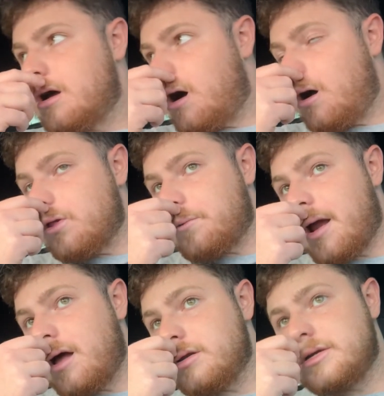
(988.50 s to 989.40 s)
all
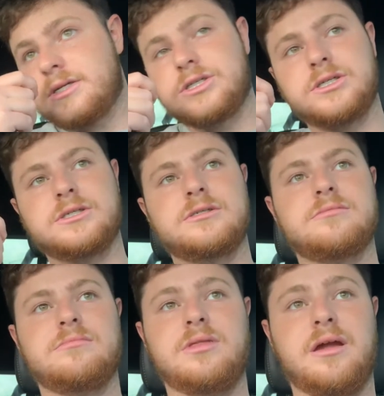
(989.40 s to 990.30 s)
around, and it's just,
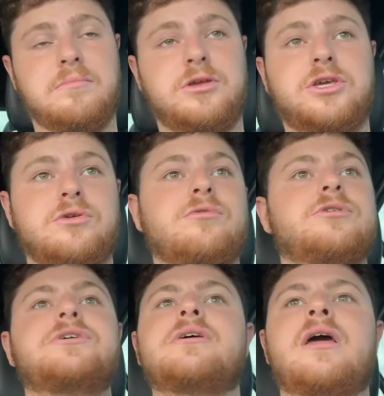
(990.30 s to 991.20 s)
they're
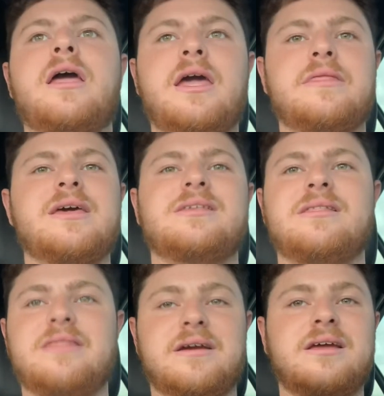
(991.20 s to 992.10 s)
huge, and
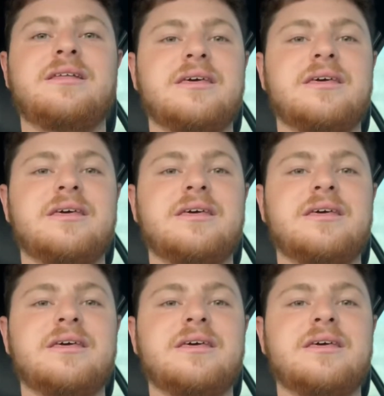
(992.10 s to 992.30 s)
they're in the